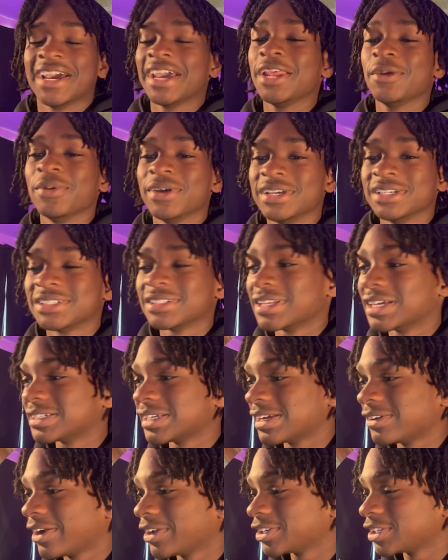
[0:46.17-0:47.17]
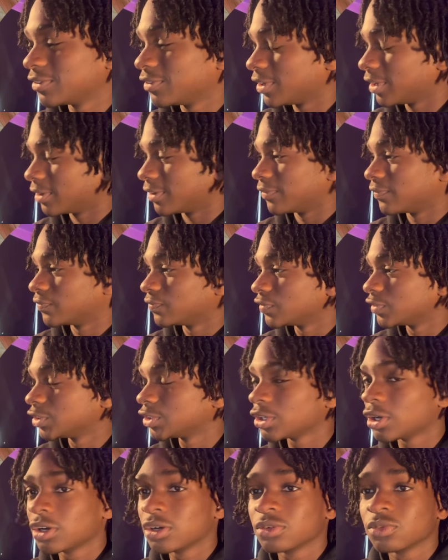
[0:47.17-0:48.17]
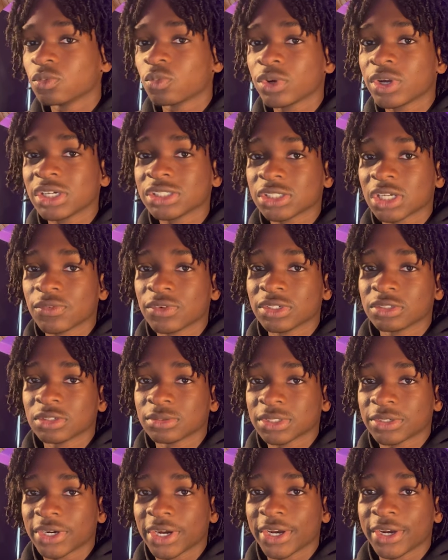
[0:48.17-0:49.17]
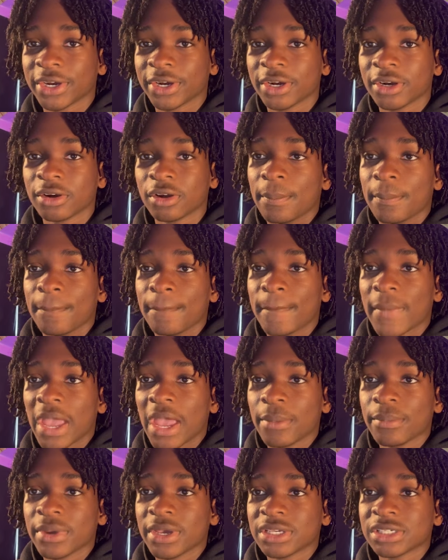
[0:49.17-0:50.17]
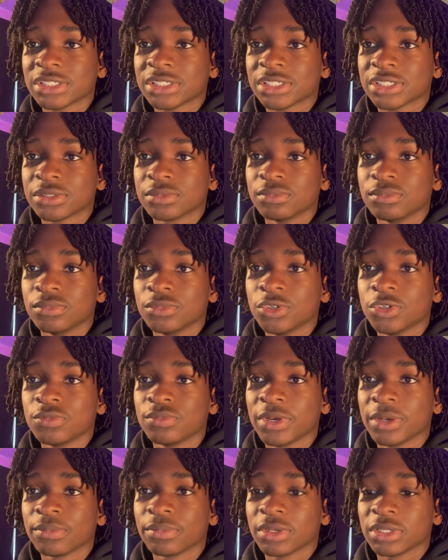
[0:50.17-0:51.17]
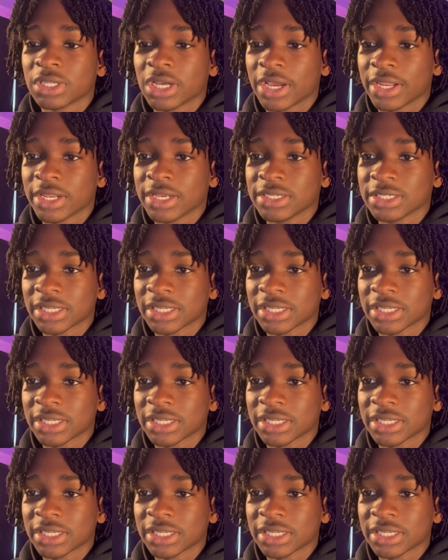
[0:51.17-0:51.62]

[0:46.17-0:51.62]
Anyways, let's get right into the video. So we're gonna start off with this website right here, MS Movement Pilates.